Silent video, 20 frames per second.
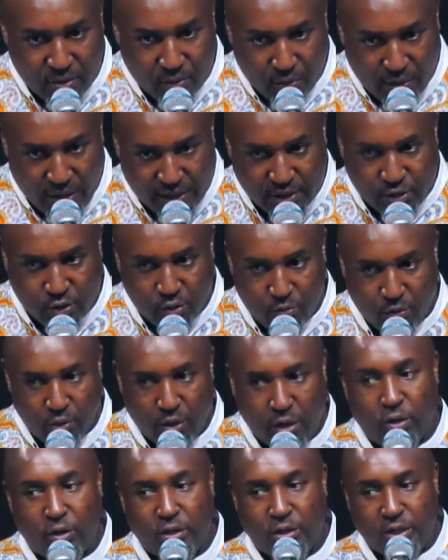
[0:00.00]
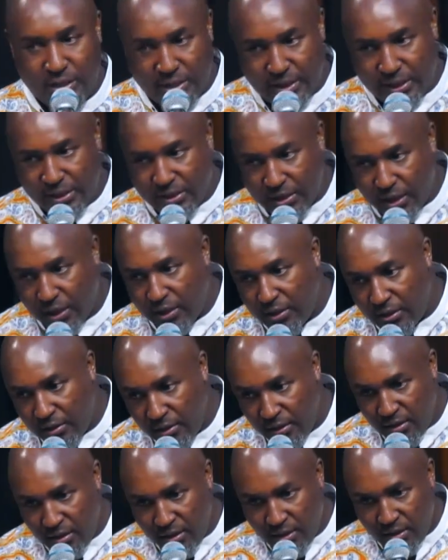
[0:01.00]
we assume you are not interested.
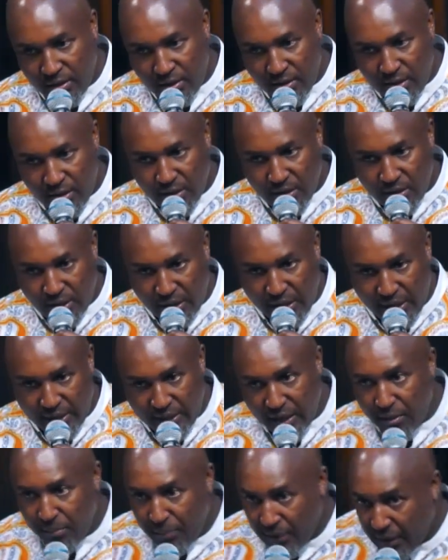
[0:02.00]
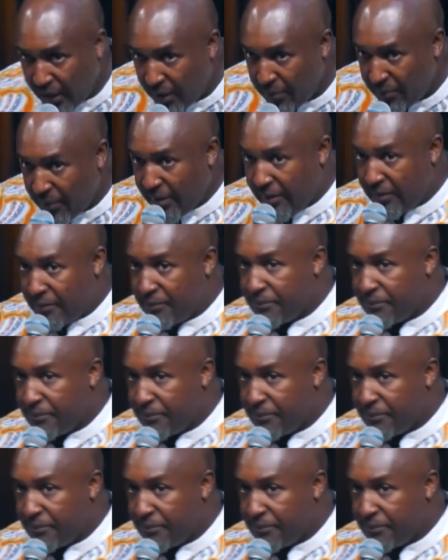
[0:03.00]
Can I get a big amen?